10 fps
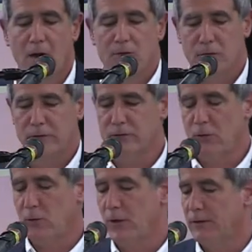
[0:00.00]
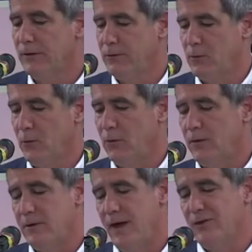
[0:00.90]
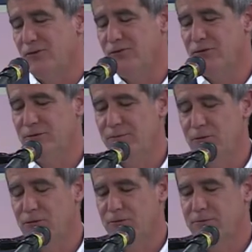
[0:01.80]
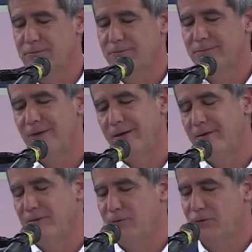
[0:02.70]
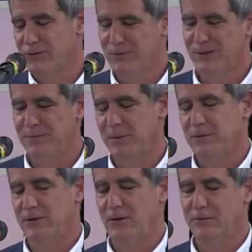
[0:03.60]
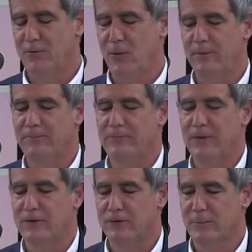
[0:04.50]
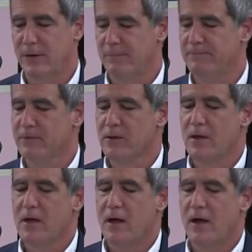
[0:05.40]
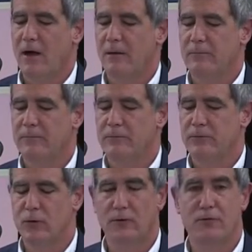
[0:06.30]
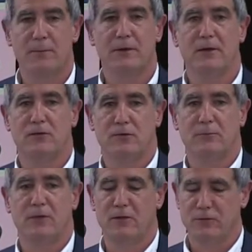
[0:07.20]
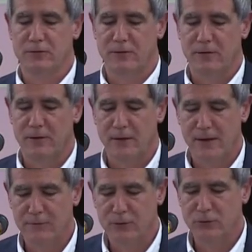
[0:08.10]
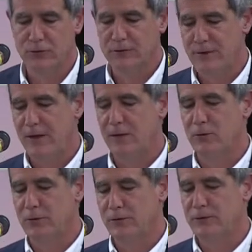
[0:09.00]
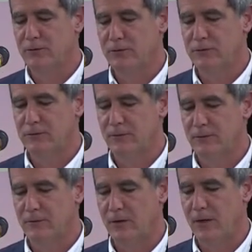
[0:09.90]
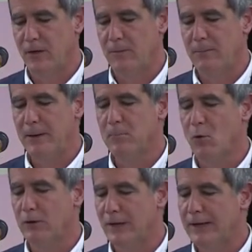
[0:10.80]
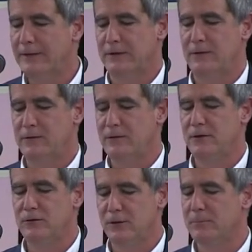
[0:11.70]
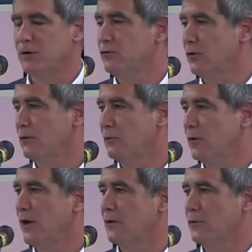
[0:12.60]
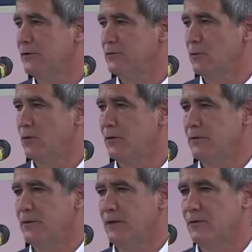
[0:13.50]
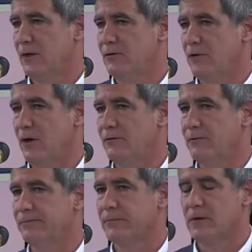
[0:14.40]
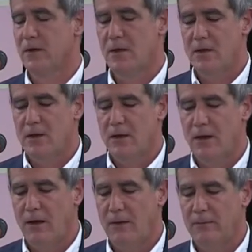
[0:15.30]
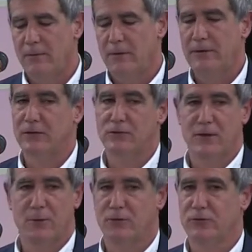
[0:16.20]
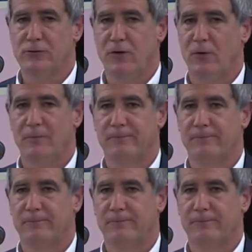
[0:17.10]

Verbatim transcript: So let's go quickly through actually just the first, well, the first three and maybe a little of four, then I'll skip ahead. Um, so affirming deism, does evolution entail or at least uh, make more likely the deistic picture where God creates the world and hands off? Uh, the answer to that question is no.